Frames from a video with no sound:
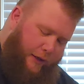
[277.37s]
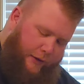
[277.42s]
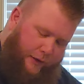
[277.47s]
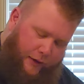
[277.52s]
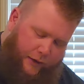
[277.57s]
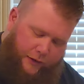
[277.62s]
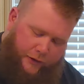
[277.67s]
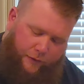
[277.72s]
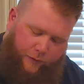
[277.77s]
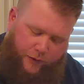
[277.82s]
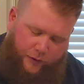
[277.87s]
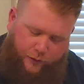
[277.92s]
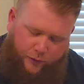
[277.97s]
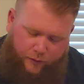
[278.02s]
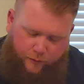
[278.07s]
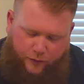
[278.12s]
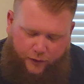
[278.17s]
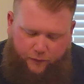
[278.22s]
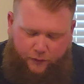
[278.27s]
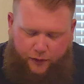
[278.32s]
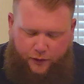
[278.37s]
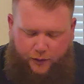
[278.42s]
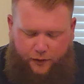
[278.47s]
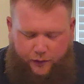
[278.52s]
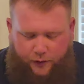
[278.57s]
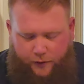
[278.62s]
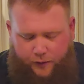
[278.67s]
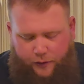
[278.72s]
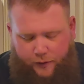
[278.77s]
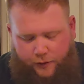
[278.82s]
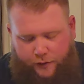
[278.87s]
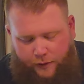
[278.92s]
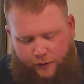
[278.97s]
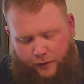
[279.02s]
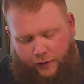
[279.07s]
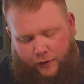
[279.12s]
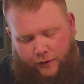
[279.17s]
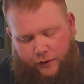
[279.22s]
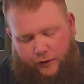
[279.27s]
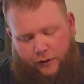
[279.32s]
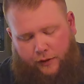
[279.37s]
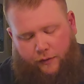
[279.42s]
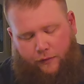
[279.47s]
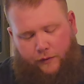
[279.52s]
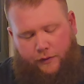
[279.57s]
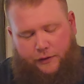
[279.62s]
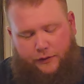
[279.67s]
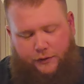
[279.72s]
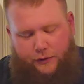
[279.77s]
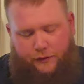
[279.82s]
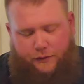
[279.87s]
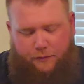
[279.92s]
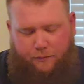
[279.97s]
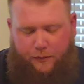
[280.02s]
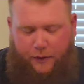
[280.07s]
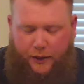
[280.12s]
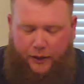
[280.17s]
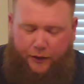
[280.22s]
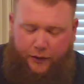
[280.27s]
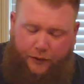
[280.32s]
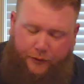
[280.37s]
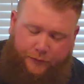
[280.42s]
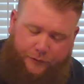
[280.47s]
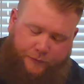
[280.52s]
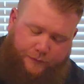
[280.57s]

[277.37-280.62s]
like that that we normally would. We're just using butter.